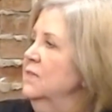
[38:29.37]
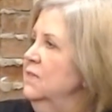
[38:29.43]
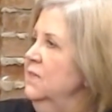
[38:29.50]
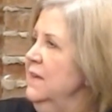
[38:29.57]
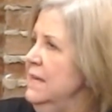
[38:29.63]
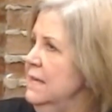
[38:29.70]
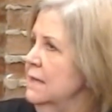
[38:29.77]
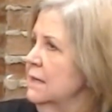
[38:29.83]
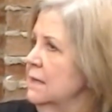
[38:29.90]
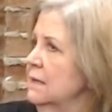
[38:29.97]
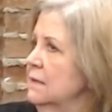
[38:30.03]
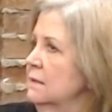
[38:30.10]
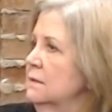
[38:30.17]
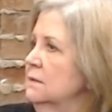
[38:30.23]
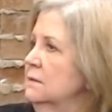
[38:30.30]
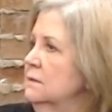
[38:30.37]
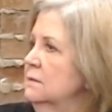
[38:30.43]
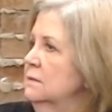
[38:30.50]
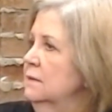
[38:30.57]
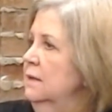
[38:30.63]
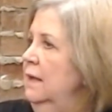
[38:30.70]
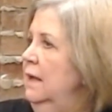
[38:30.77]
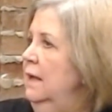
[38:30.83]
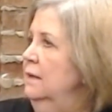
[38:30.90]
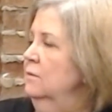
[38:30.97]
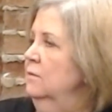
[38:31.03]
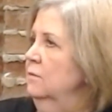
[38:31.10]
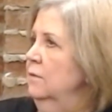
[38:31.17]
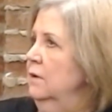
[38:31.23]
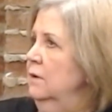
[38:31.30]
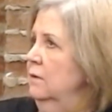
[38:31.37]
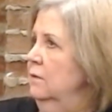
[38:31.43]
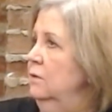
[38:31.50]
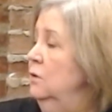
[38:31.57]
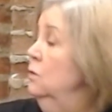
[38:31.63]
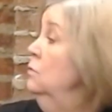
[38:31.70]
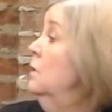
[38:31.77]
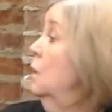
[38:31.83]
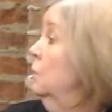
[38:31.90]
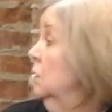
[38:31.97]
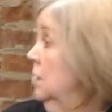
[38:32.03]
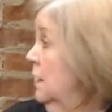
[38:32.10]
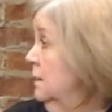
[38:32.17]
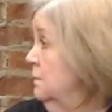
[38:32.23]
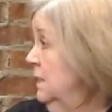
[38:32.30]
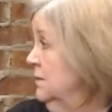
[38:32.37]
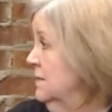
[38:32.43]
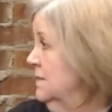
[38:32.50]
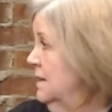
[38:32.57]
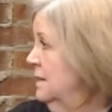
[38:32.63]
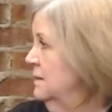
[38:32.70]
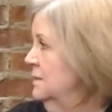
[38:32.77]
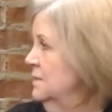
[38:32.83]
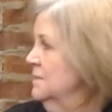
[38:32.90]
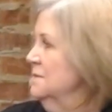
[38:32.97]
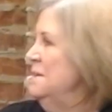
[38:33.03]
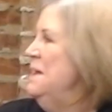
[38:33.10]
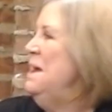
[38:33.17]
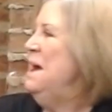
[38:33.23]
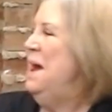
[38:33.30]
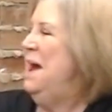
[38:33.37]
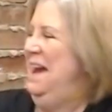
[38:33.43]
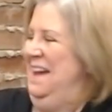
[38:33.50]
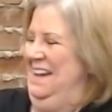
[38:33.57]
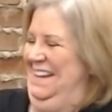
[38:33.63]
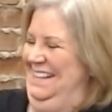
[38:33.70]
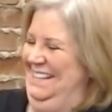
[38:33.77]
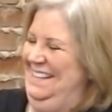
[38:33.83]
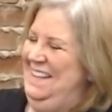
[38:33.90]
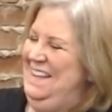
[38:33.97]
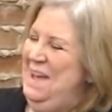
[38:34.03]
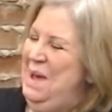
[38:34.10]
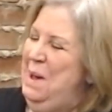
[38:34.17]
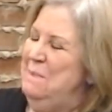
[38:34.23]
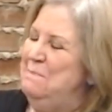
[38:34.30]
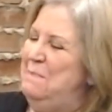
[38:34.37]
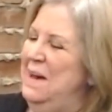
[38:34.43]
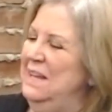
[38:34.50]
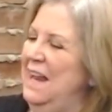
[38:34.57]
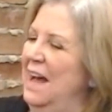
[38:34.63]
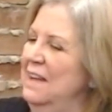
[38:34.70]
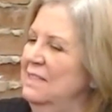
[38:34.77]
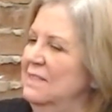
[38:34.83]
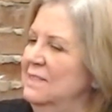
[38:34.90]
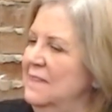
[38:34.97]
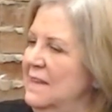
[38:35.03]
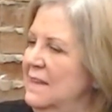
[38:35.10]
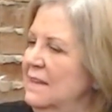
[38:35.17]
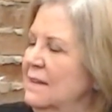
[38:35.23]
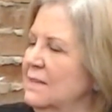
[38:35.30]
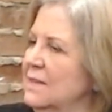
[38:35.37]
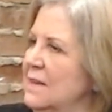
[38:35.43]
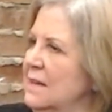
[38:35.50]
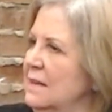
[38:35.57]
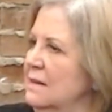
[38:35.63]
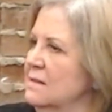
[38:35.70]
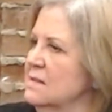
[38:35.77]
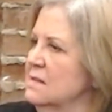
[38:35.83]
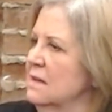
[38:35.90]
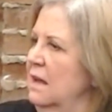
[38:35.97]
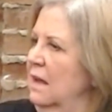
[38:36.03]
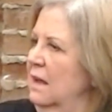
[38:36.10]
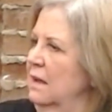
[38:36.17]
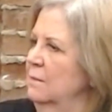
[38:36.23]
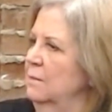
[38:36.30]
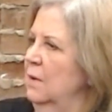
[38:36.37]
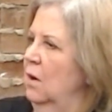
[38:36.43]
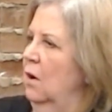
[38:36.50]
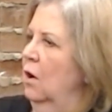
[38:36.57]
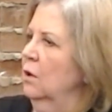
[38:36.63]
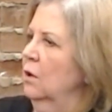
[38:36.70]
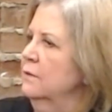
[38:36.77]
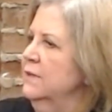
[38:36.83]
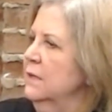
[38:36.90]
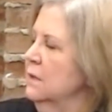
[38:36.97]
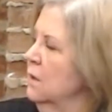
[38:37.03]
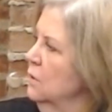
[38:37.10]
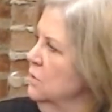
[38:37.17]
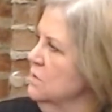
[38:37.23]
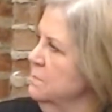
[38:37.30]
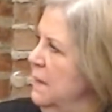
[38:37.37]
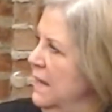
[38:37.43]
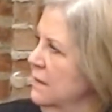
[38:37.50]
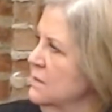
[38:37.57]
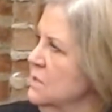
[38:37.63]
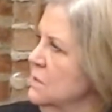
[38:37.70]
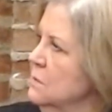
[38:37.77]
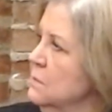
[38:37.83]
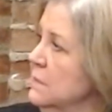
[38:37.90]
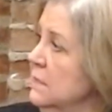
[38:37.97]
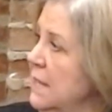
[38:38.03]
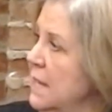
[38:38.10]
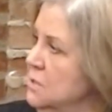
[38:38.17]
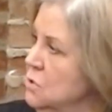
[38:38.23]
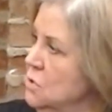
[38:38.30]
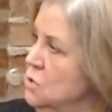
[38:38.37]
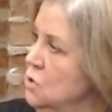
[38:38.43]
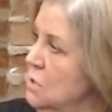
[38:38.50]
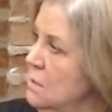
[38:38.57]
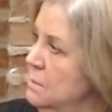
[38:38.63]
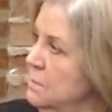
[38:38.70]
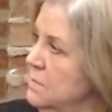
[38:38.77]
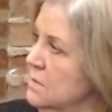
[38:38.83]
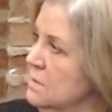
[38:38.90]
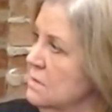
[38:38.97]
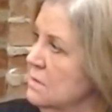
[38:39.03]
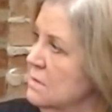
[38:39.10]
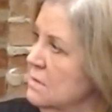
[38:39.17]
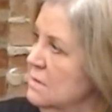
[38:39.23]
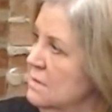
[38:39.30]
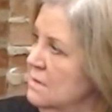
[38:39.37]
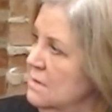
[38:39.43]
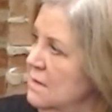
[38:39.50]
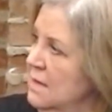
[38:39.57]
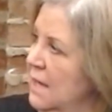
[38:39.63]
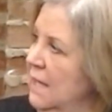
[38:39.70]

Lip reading: Well, I think, and you know a lot about sales, but I think that all of it goes back to relationships